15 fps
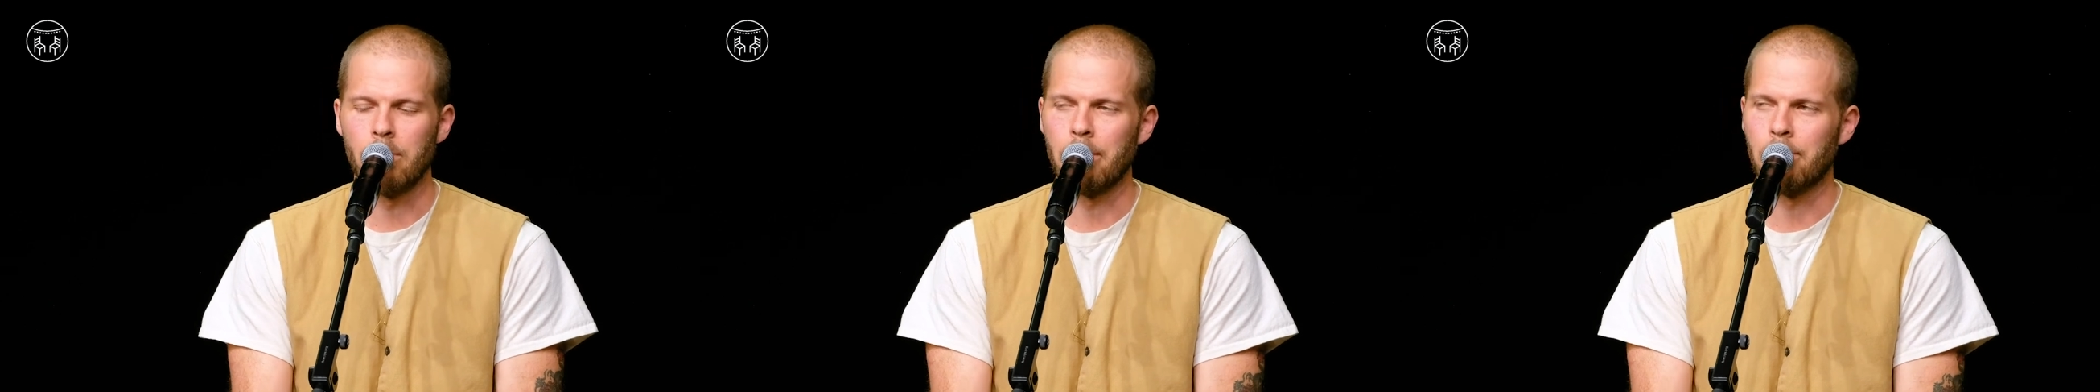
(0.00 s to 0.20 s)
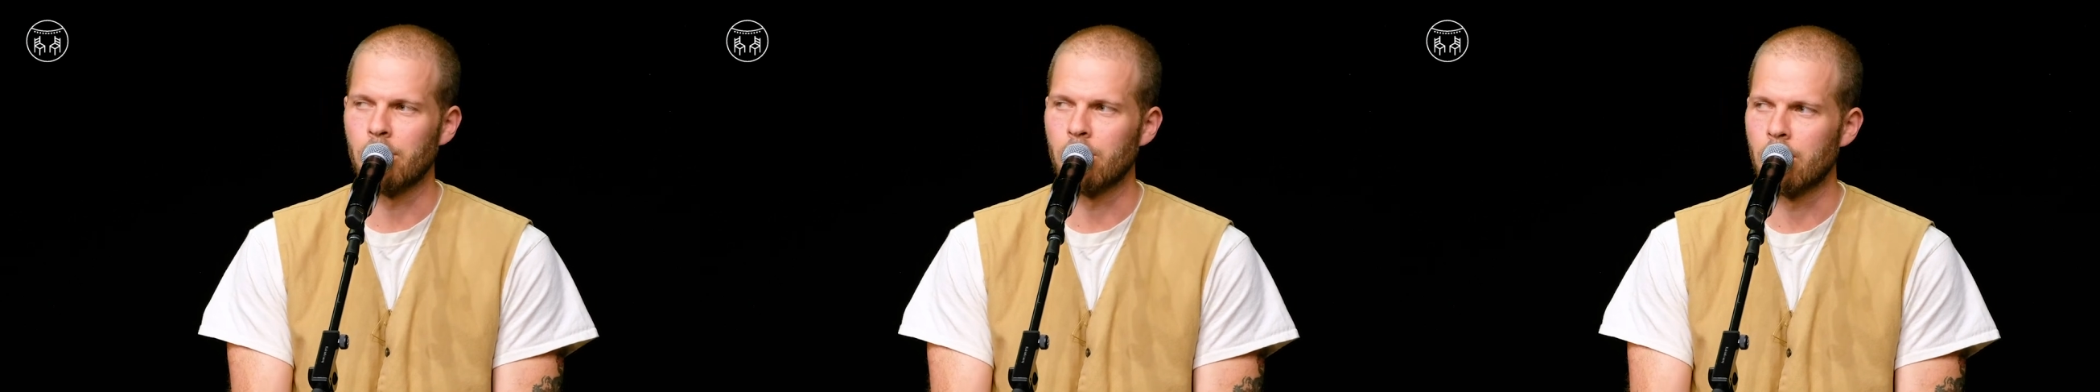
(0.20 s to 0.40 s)

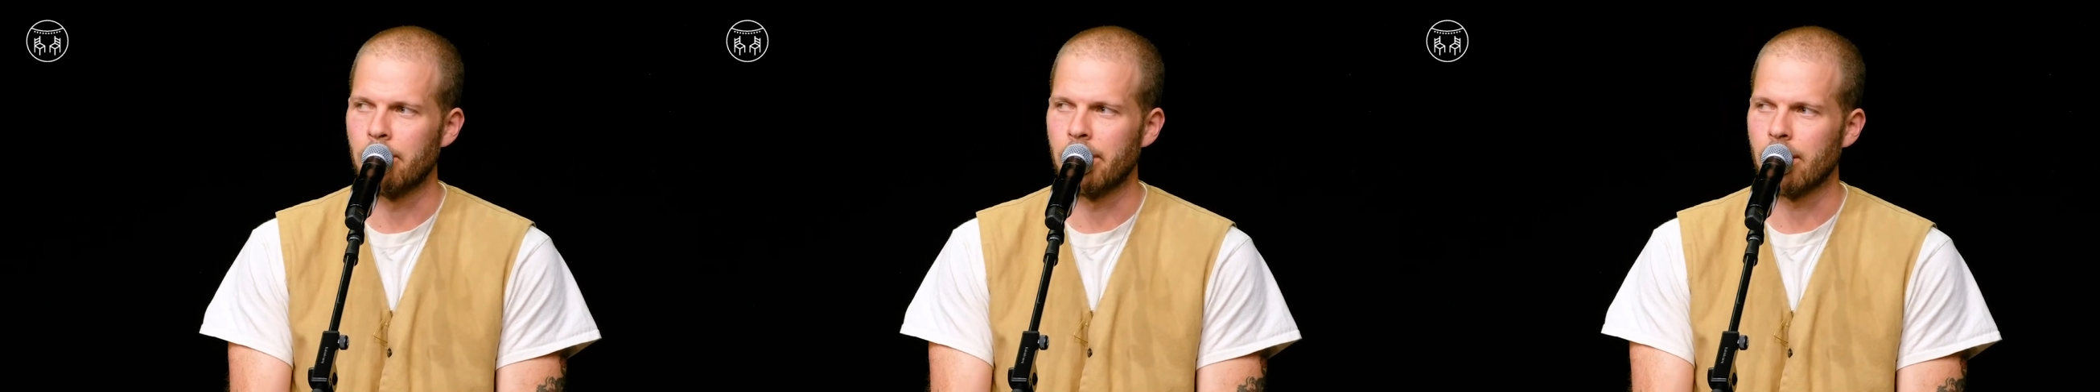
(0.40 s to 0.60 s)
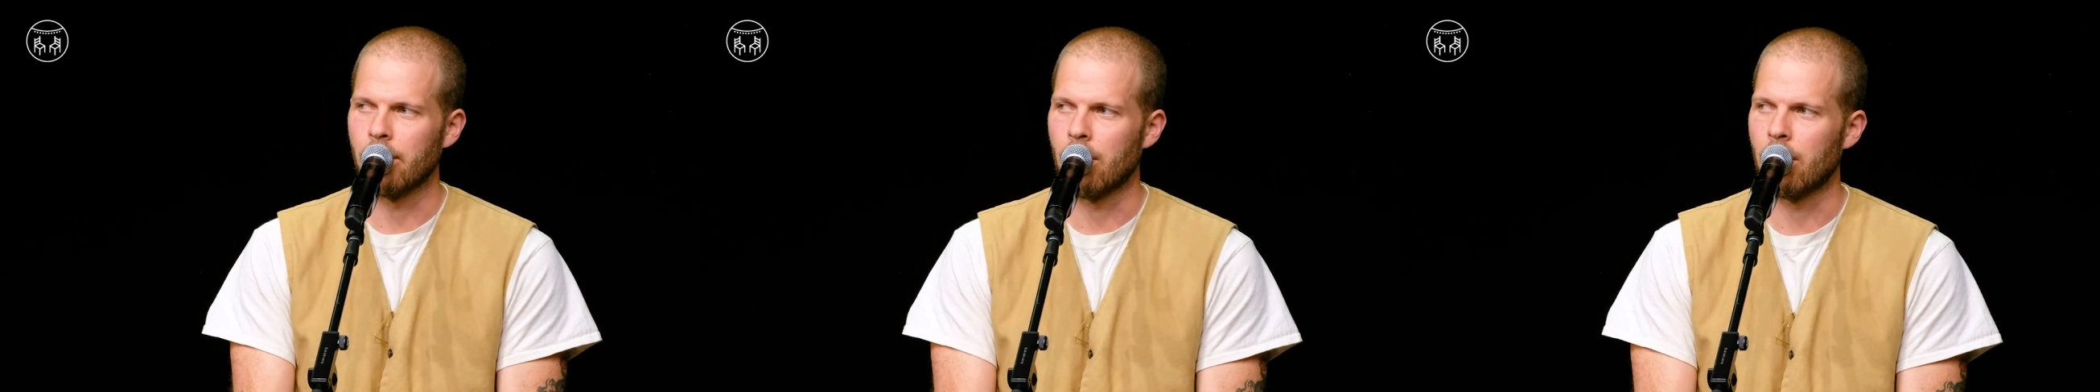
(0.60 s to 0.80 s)
people who are
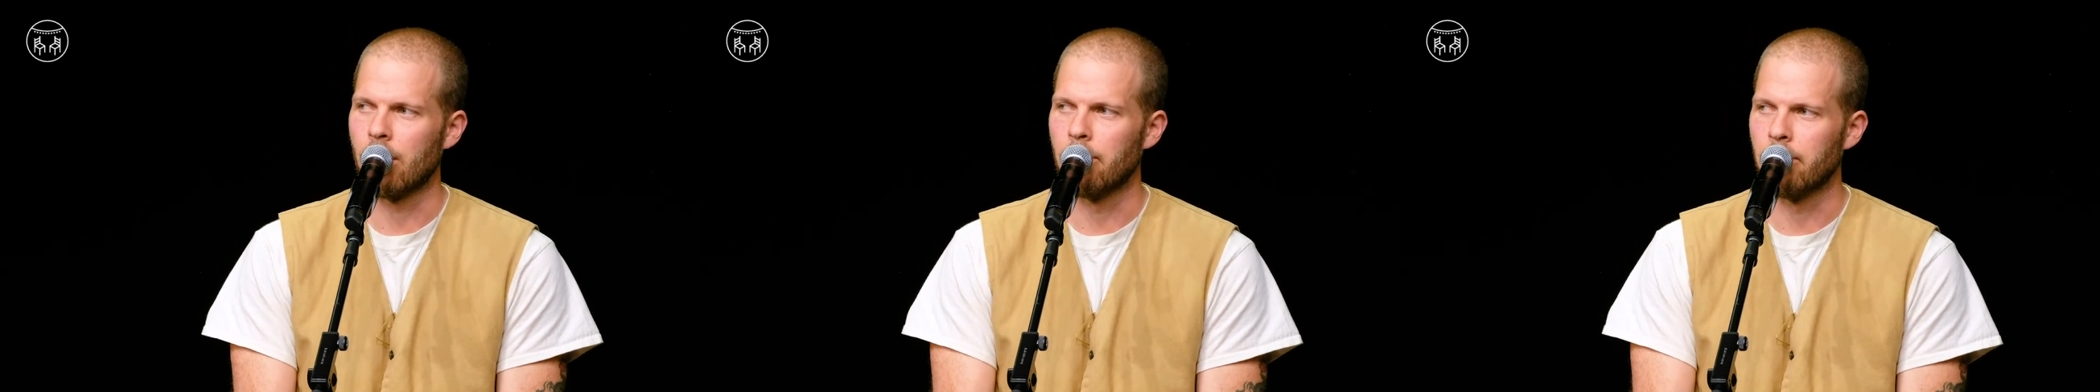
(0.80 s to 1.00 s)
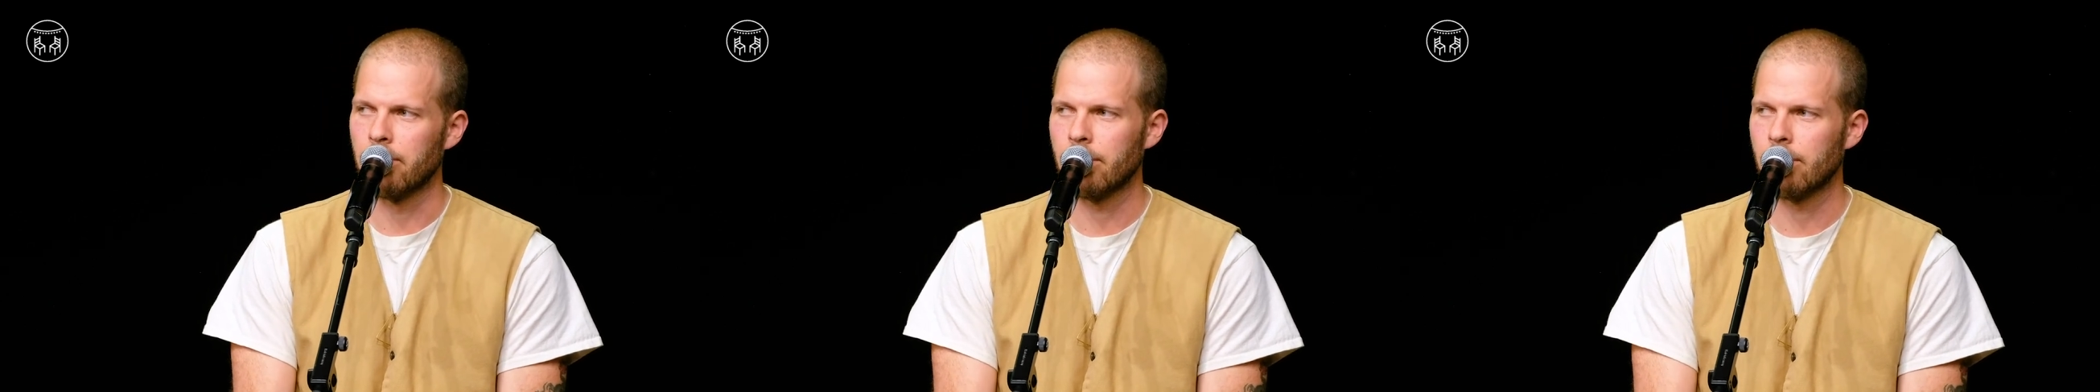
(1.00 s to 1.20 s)
being
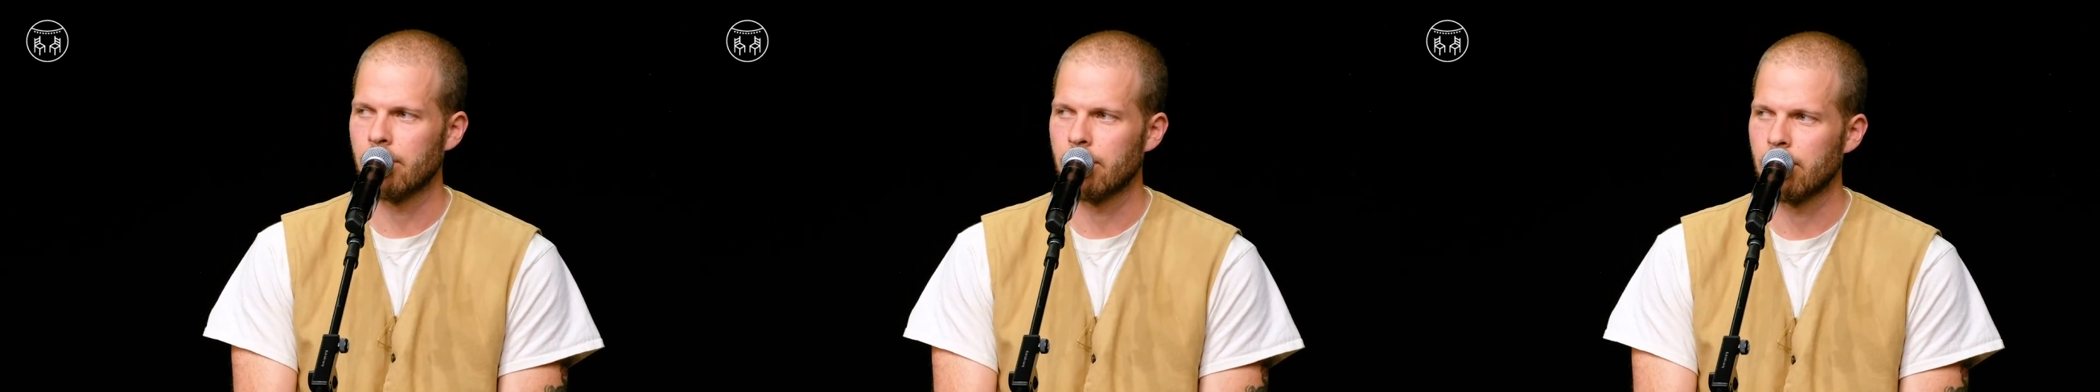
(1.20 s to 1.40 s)
harmed